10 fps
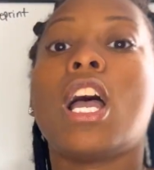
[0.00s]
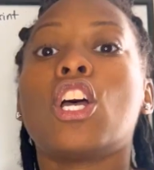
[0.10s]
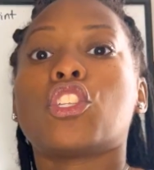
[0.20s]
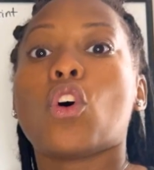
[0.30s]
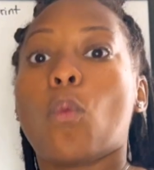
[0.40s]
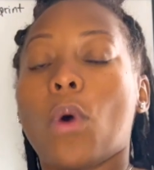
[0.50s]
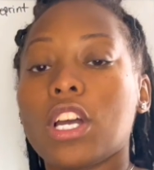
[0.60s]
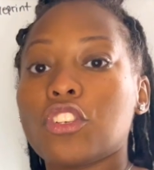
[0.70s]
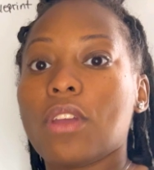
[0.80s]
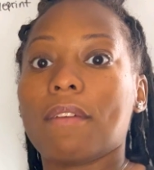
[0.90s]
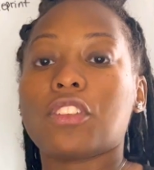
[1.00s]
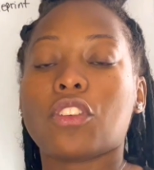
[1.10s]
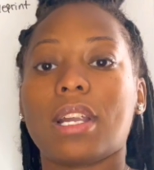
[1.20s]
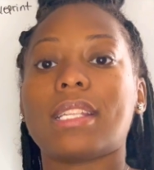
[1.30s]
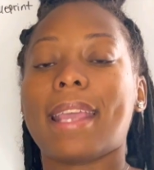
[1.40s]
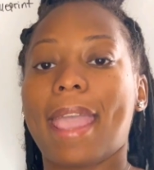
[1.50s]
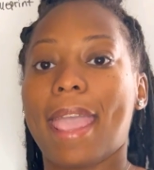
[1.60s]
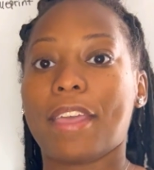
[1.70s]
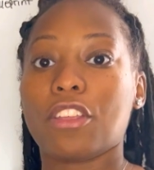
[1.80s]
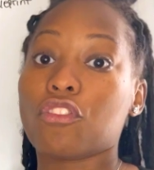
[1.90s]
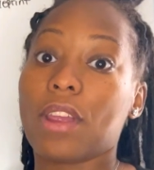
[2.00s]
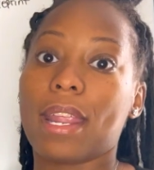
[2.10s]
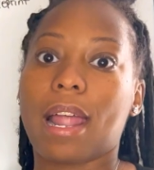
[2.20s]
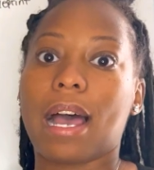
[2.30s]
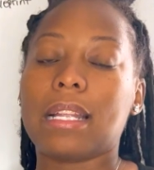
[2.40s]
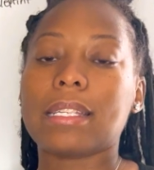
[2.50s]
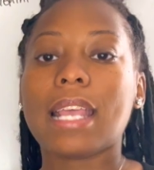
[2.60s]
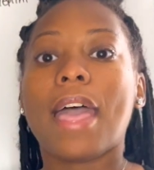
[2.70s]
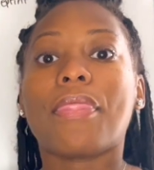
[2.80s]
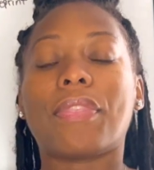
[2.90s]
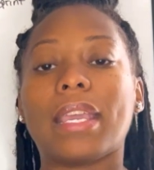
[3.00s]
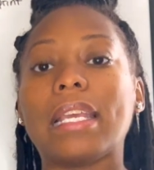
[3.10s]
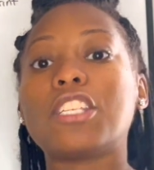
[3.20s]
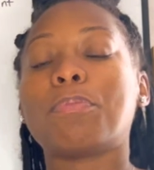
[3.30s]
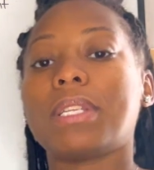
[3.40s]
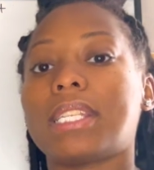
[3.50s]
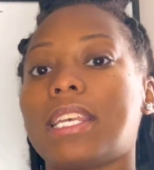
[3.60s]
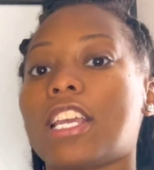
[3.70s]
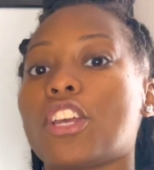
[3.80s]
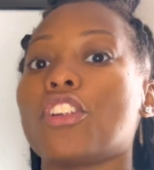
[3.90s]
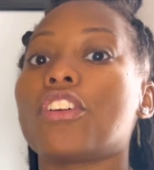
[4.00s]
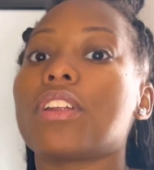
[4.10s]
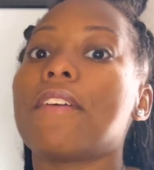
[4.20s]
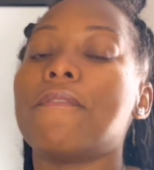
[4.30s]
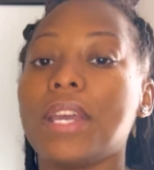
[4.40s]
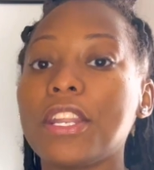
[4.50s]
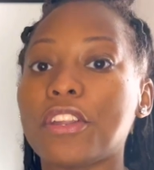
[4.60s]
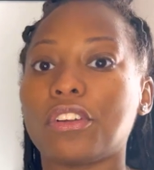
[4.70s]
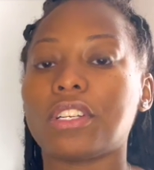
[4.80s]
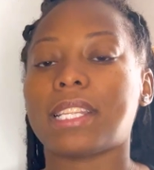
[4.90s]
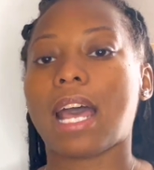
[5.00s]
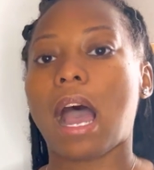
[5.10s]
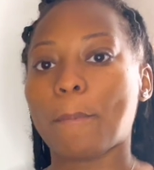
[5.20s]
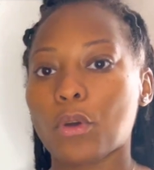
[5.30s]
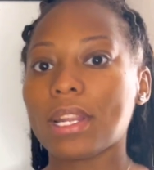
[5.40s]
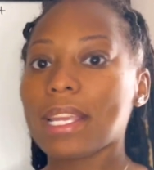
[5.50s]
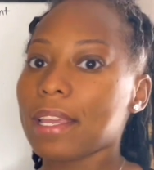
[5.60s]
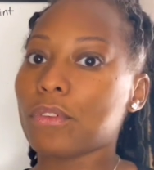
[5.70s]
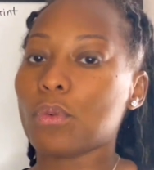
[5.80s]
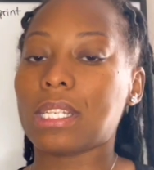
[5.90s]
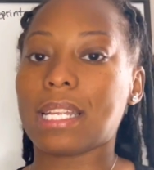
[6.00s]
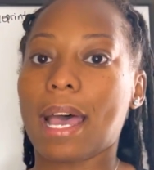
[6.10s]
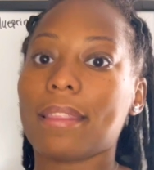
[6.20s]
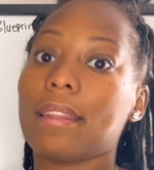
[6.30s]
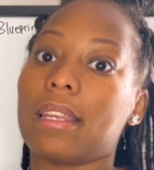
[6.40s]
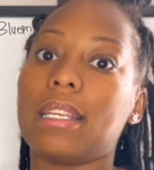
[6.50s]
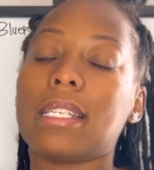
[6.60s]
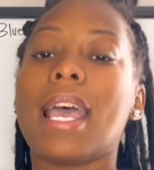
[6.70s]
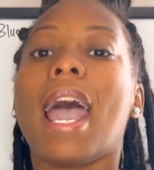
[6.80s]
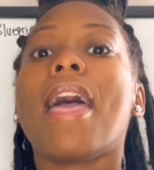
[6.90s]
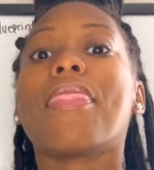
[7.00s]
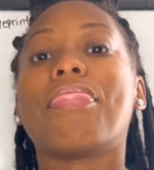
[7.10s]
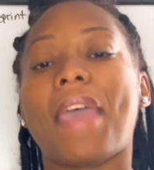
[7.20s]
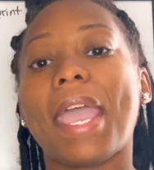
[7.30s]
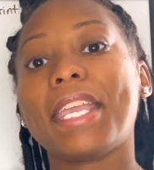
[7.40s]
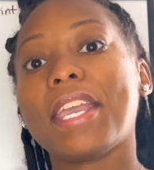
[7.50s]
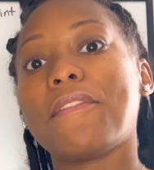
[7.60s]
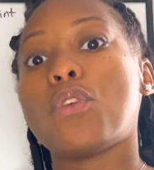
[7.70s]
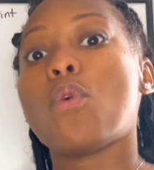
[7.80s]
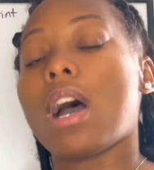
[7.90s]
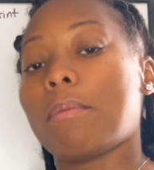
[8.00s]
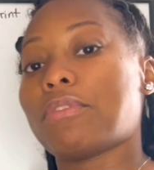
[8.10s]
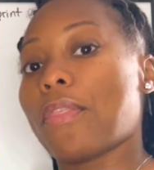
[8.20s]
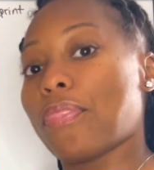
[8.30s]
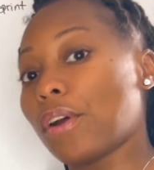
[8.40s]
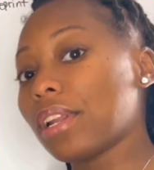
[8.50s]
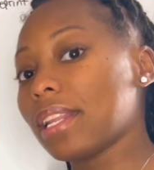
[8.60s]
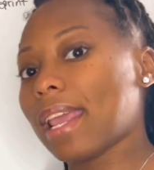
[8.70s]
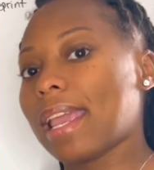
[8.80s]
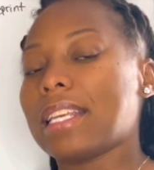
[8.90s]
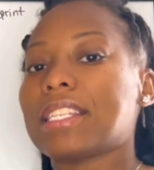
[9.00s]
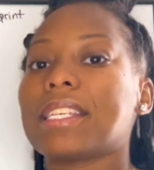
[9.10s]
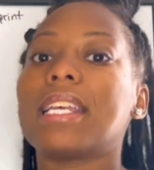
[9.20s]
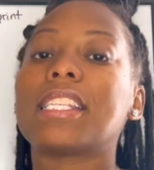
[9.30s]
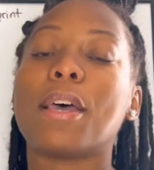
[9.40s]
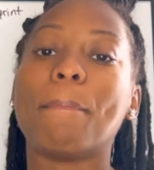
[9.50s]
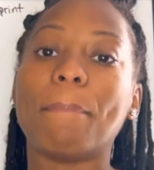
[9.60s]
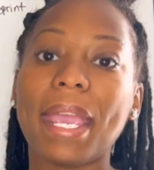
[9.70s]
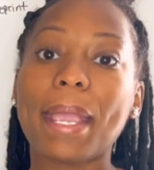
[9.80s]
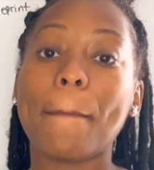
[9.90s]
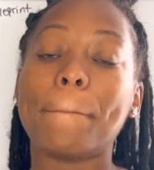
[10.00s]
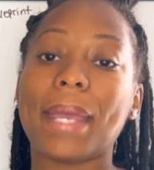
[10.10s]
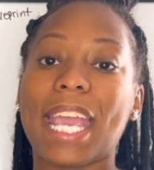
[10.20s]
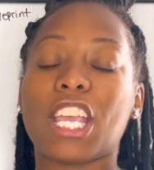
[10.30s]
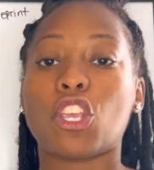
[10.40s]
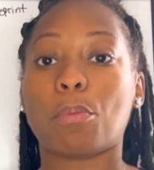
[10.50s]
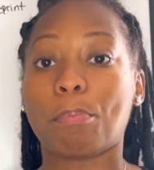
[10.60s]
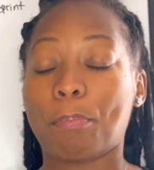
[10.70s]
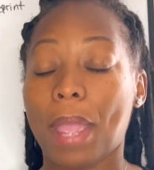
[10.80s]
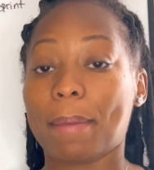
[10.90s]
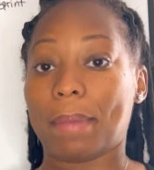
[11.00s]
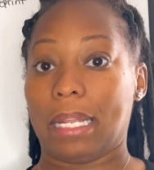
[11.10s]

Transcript: So once you have started to add the trade lines, these particular vendors that I'm going to give you inside the list, they give you up to 30 days to make back your payment,